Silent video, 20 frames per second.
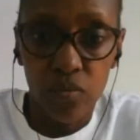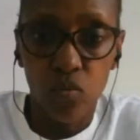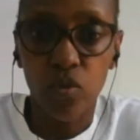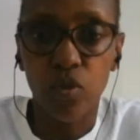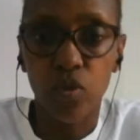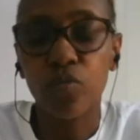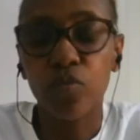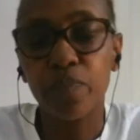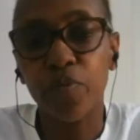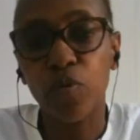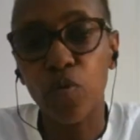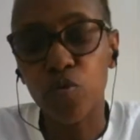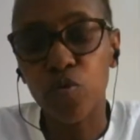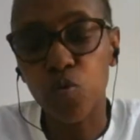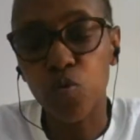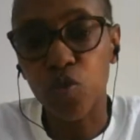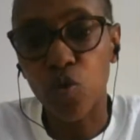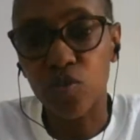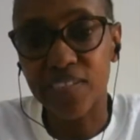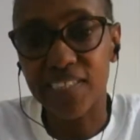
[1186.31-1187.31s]
would not be what
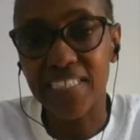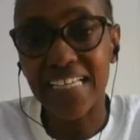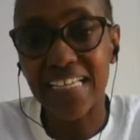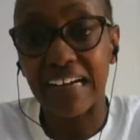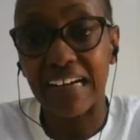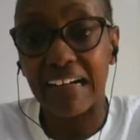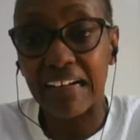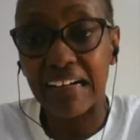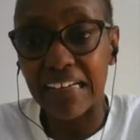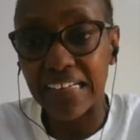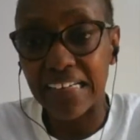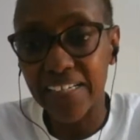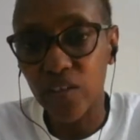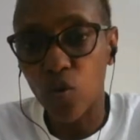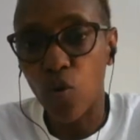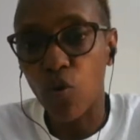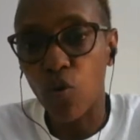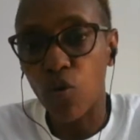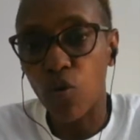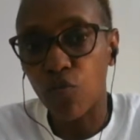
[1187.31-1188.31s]
we would consider
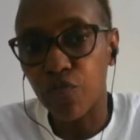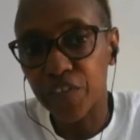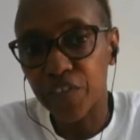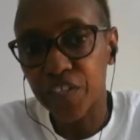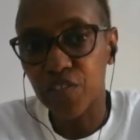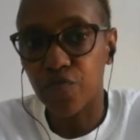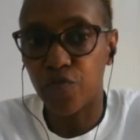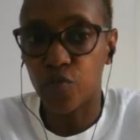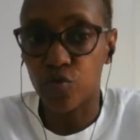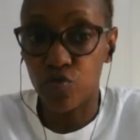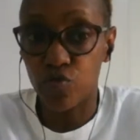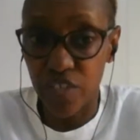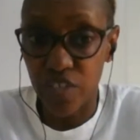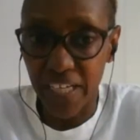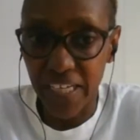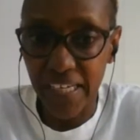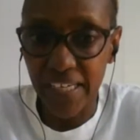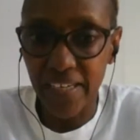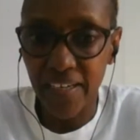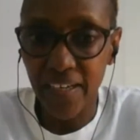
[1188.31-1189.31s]
clean or fit for
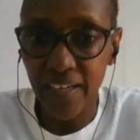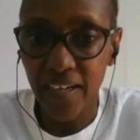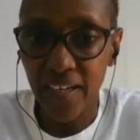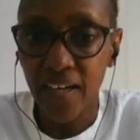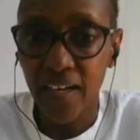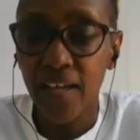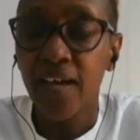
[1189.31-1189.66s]
drinking.